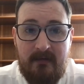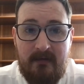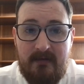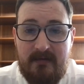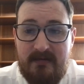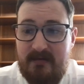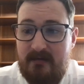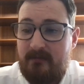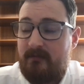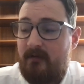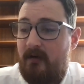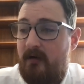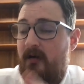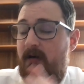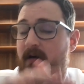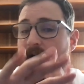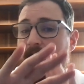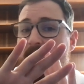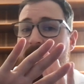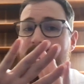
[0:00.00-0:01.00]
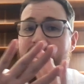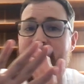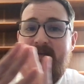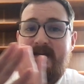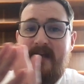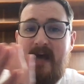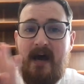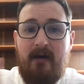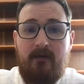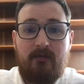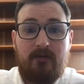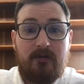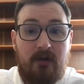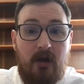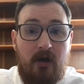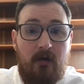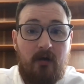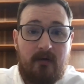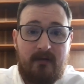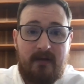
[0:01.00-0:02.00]
So, all the way down
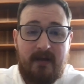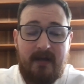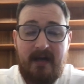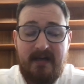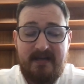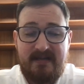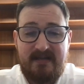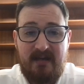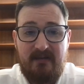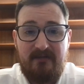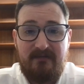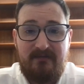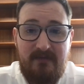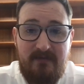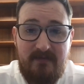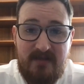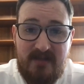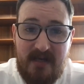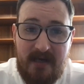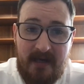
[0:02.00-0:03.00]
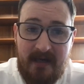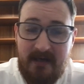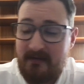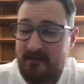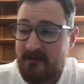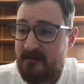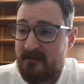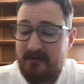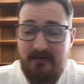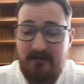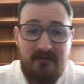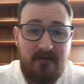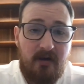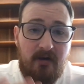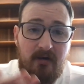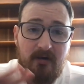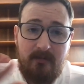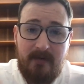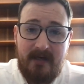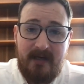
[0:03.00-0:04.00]
lower than us on the food chain,
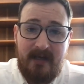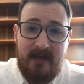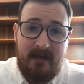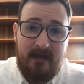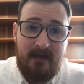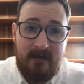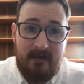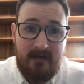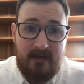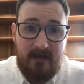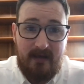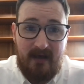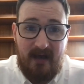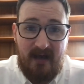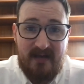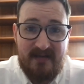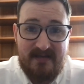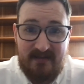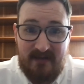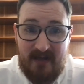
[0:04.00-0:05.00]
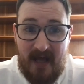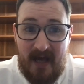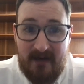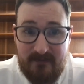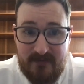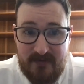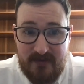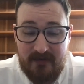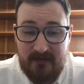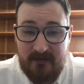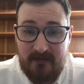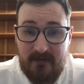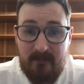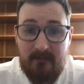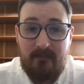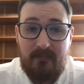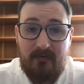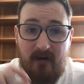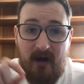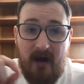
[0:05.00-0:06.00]
nobody has laughter,
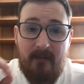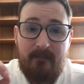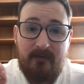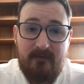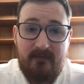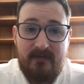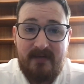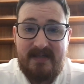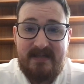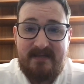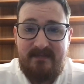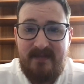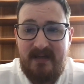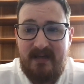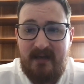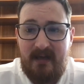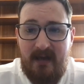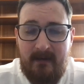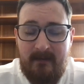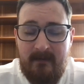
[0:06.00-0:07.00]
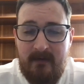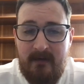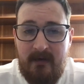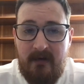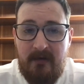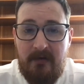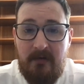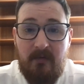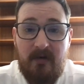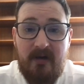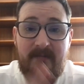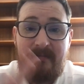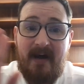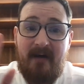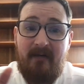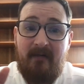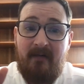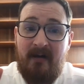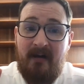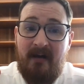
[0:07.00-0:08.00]
properly speaking. What
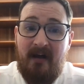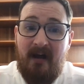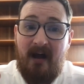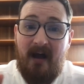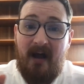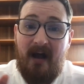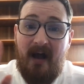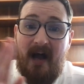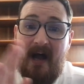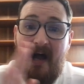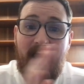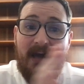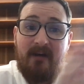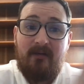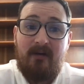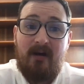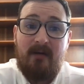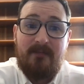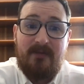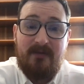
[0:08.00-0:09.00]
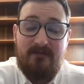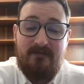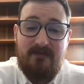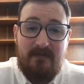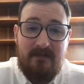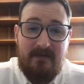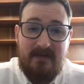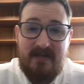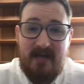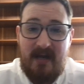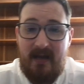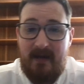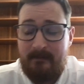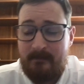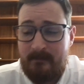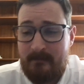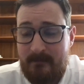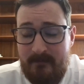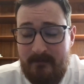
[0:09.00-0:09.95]
about higher up the food chain?